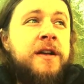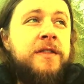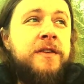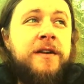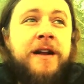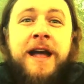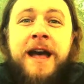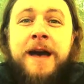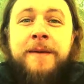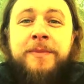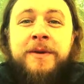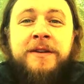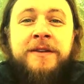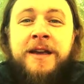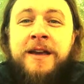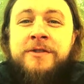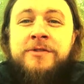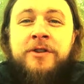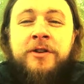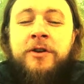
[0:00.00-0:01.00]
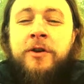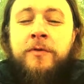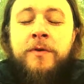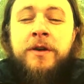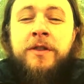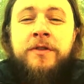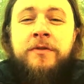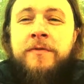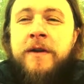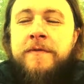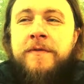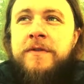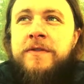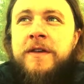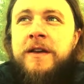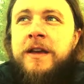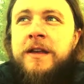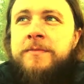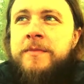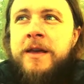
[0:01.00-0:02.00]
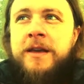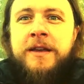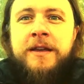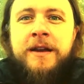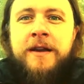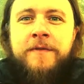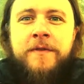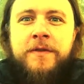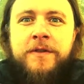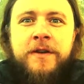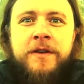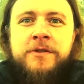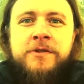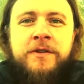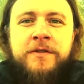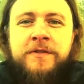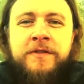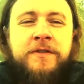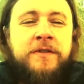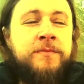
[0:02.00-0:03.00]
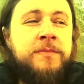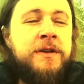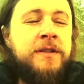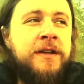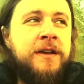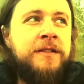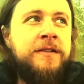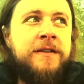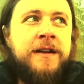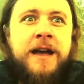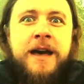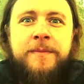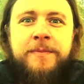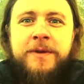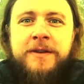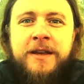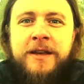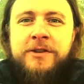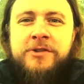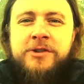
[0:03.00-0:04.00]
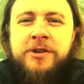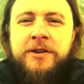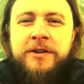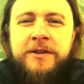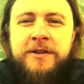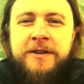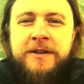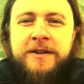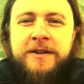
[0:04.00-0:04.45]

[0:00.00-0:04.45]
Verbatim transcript: their happy nature, going through everything and making everything just to be like their happy nature.